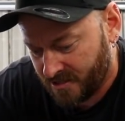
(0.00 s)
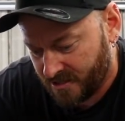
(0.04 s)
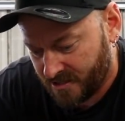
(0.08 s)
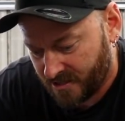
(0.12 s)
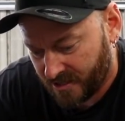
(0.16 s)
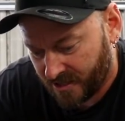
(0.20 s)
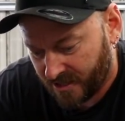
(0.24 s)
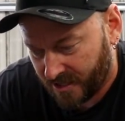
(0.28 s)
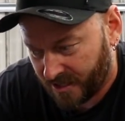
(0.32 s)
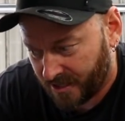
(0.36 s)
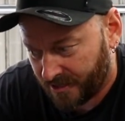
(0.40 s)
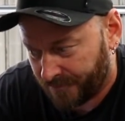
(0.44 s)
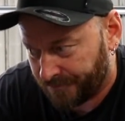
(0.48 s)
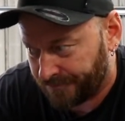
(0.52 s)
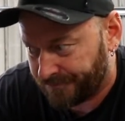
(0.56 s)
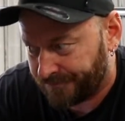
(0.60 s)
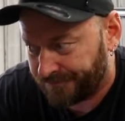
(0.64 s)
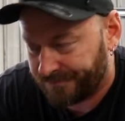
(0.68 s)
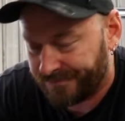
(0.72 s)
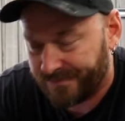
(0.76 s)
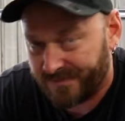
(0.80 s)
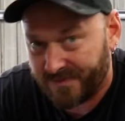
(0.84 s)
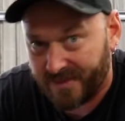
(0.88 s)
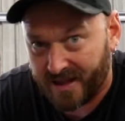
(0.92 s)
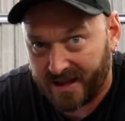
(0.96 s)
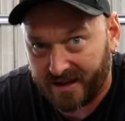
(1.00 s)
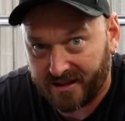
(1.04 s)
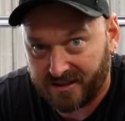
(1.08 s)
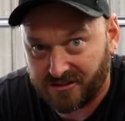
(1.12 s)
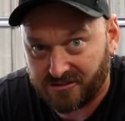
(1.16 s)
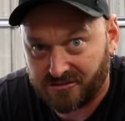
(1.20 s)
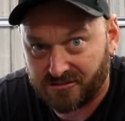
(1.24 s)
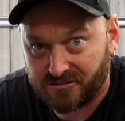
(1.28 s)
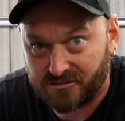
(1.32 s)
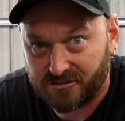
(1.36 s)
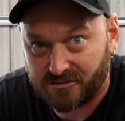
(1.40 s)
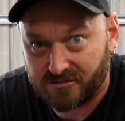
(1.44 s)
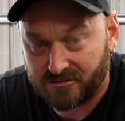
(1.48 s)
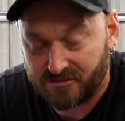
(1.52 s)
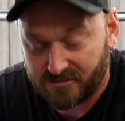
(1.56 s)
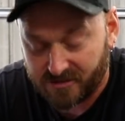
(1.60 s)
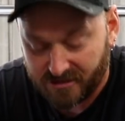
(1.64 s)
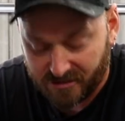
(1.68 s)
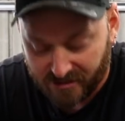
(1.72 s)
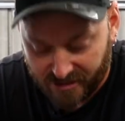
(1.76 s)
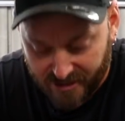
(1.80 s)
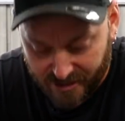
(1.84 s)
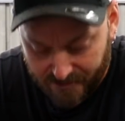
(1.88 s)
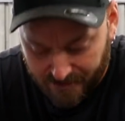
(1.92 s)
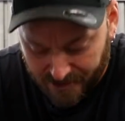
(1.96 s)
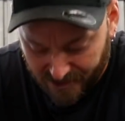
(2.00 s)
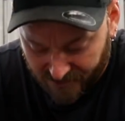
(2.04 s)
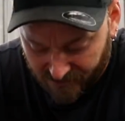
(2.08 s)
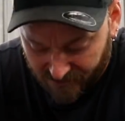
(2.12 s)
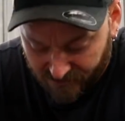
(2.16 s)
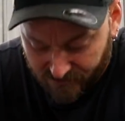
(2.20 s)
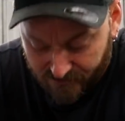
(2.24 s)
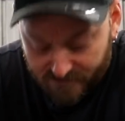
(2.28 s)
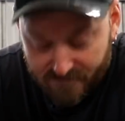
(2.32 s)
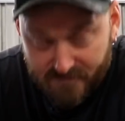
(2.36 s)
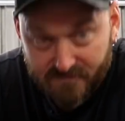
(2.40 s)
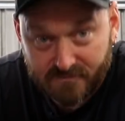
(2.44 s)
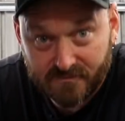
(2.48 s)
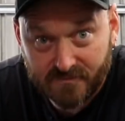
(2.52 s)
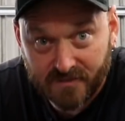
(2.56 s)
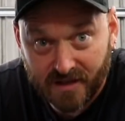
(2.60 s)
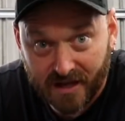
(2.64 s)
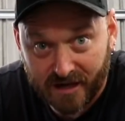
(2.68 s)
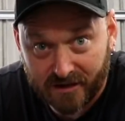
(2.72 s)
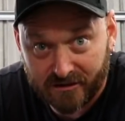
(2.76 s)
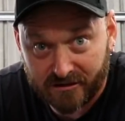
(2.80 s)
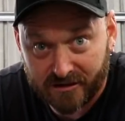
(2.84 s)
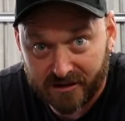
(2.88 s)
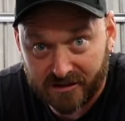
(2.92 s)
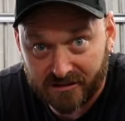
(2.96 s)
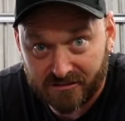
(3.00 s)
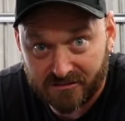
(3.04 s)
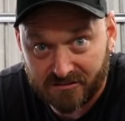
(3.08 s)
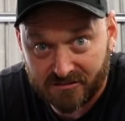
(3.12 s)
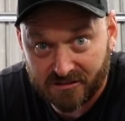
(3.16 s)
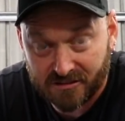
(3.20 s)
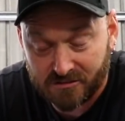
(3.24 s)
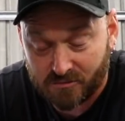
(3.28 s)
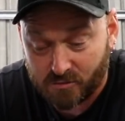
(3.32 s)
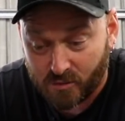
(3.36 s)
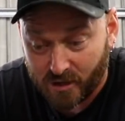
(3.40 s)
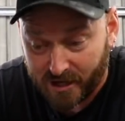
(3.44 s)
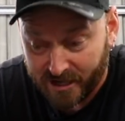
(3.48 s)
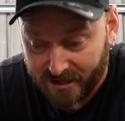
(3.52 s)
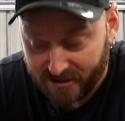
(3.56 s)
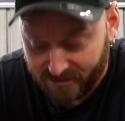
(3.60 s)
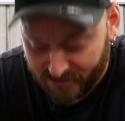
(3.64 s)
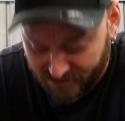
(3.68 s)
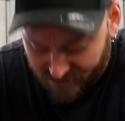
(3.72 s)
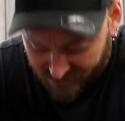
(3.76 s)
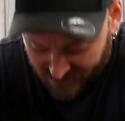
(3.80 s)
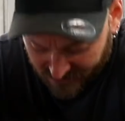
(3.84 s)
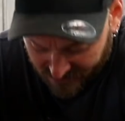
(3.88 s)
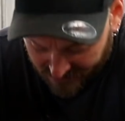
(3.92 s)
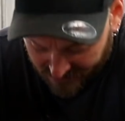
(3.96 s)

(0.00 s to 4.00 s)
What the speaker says: That engine's obviously not going to be as hungry as this one is,